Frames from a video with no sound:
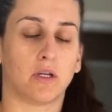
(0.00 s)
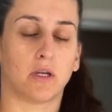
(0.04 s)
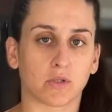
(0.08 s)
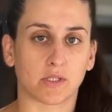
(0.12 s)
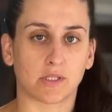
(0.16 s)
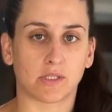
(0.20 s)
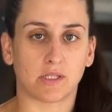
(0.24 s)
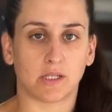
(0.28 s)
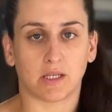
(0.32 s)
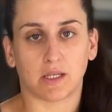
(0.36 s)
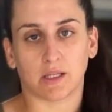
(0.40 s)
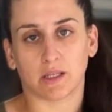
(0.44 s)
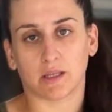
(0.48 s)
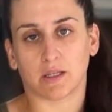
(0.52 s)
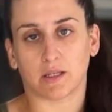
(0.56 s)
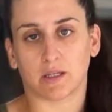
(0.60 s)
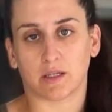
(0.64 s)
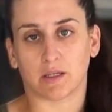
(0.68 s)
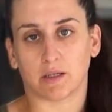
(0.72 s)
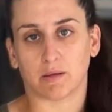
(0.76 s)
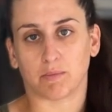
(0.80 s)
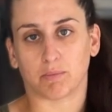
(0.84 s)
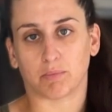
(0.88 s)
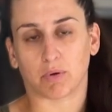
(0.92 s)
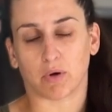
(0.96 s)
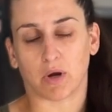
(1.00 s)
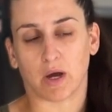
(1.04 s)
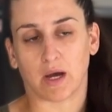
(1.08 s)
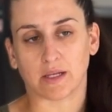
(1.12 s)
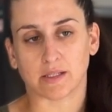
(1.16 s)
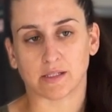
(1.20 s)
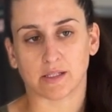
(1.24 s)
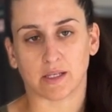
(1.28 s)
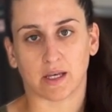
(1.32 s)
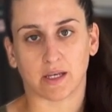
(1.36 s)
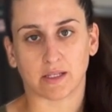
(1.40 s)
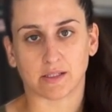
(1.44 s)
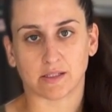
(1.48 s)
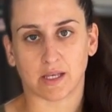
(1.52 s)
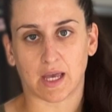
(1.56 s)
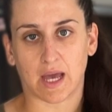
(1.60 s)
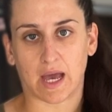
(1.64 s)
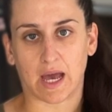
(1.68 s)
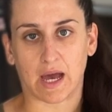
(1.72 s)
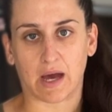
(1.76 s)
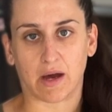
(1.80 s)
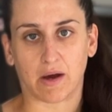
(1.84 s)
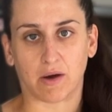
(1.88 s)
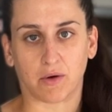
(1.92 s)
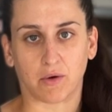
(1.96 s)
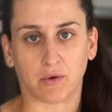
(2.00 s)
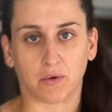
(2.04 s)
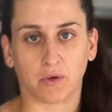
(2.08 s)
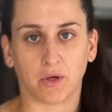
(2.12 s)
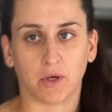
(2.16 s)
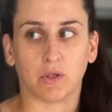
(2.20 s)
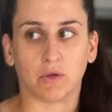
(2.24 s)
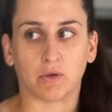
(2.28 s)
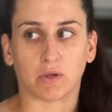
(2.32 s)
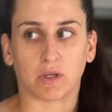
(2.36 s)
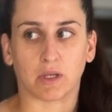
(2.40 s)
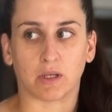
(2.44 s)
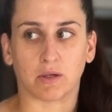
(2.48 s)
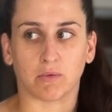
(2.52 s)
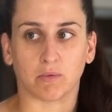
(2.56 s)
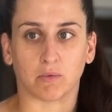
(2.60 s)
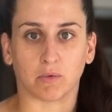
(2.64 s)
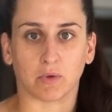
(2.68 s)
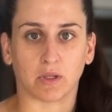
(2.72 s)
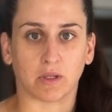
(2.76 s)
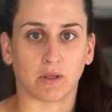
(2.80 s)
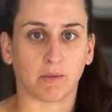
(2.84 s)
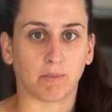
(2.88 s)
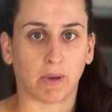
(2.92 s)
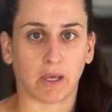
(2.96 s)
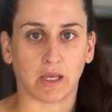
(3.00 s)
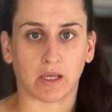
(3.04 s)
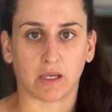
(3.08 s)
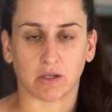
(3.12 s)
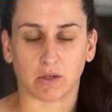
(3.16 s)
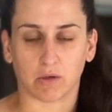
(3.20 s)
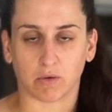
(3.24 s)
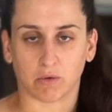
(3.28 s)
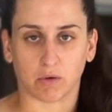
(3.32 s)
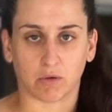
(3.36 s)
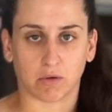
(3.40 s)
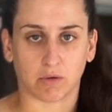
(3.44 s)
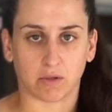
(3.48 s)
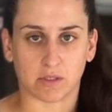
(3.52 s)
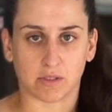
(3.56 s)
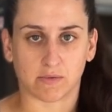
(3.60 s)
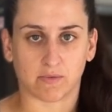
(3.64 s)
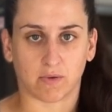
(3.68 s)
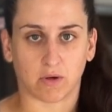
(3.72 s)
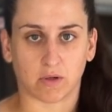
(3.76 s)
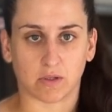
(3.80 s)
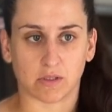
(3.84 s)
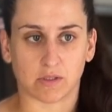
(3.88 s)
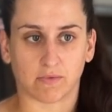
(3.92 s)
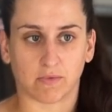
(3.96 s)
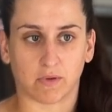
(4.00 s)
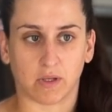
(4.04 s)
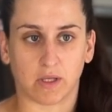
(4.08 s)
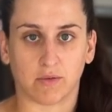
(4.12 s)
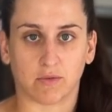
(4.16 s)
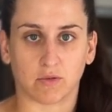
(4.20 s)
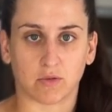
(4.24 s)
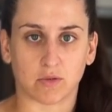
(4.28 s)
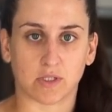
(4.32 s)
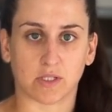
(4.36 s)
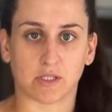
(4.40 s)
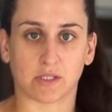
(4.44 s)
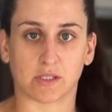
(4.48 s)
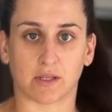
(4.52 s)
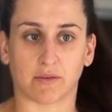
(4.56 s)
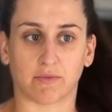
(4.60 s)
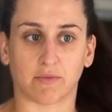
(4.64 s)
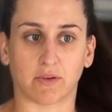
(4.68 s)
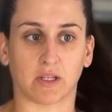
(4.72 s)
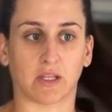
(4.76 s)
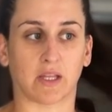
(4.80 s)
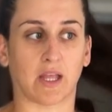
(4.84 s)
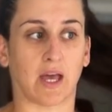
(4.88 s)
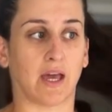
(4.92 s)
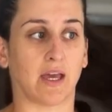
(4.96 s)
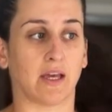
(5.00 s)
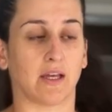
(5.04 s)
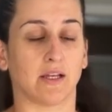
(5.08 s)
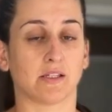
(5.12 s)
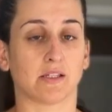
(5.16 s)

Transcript: You'll see in the process how you can really make it your own as far as flavors and stuff like that.